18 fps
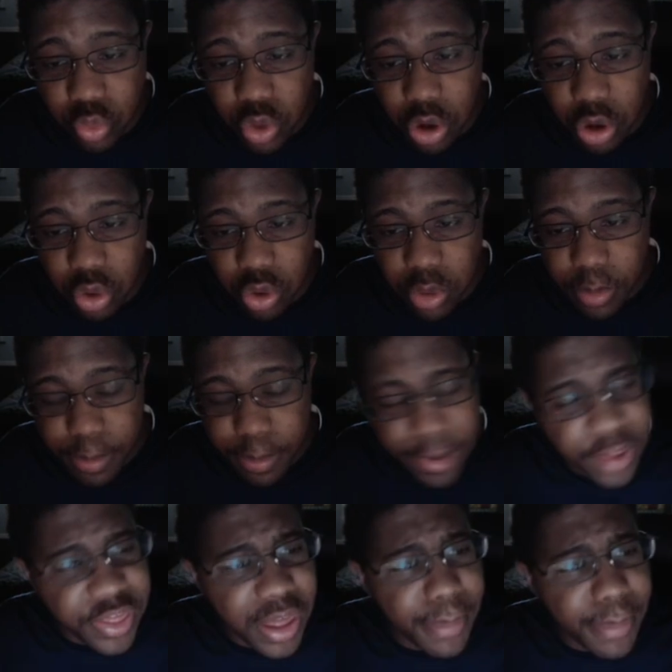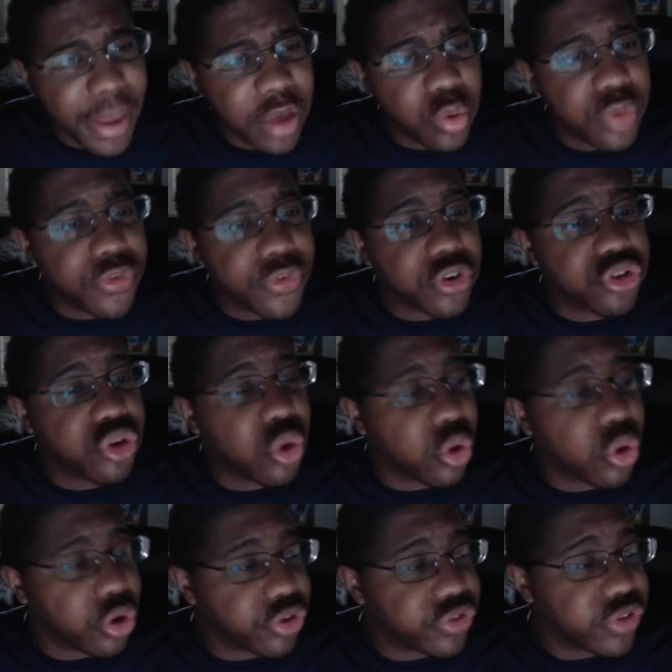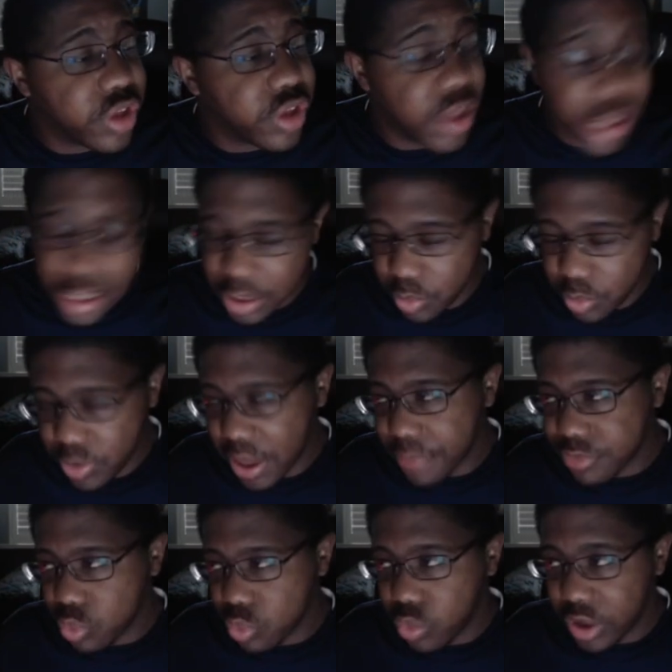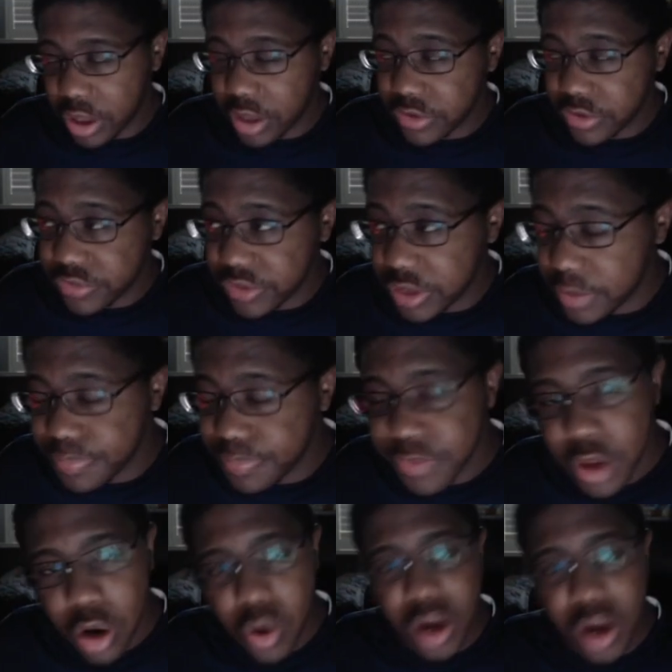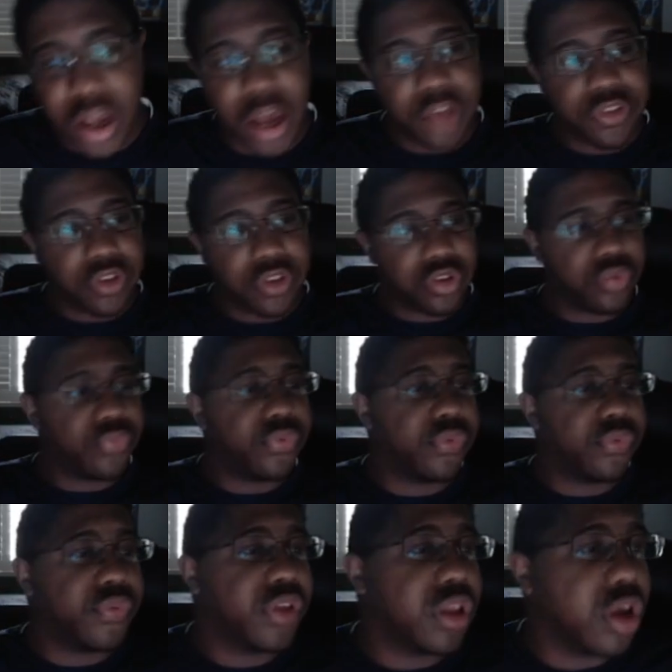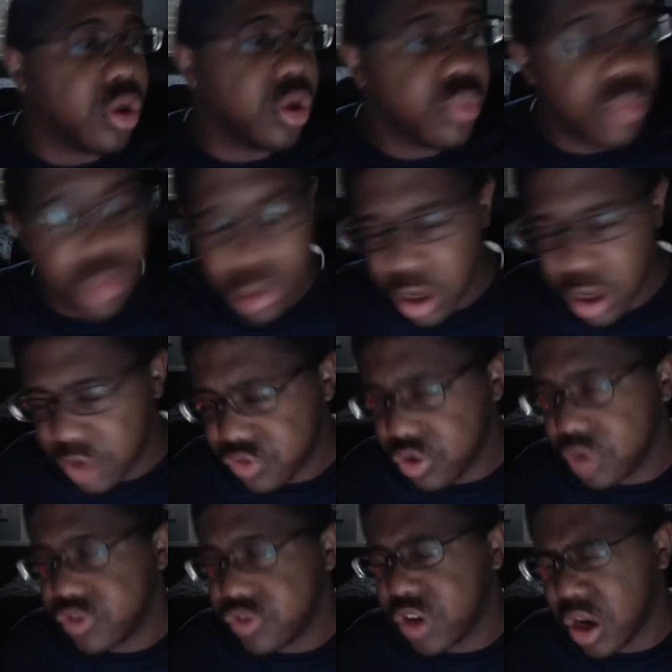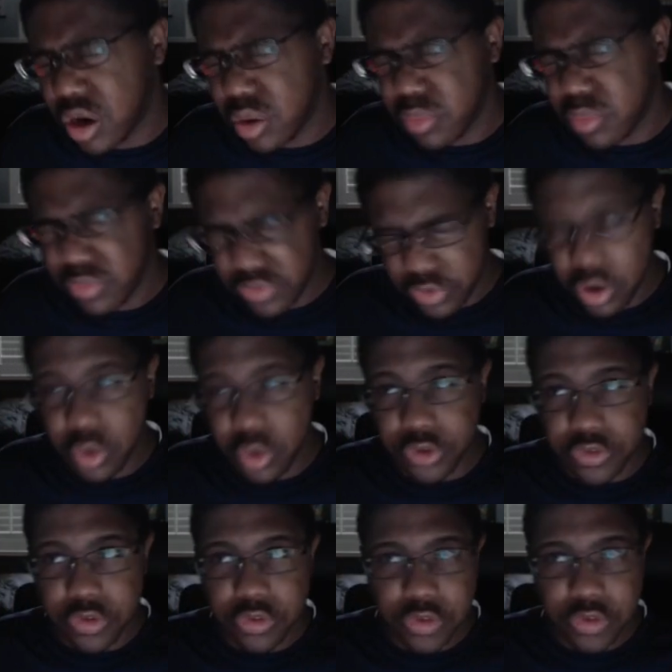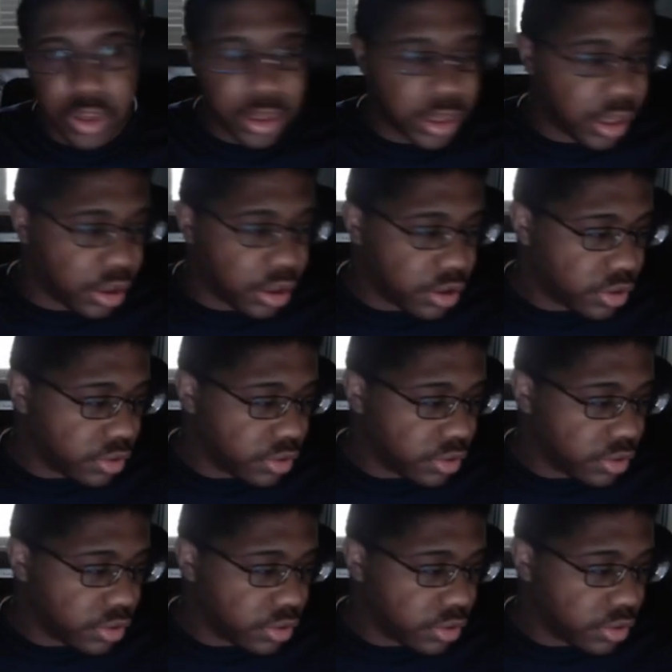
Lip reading: woke. But they may reverse course, and we have to wait and see. All right, guys, that's it for video. Or I'm just gonna share. As always, take care.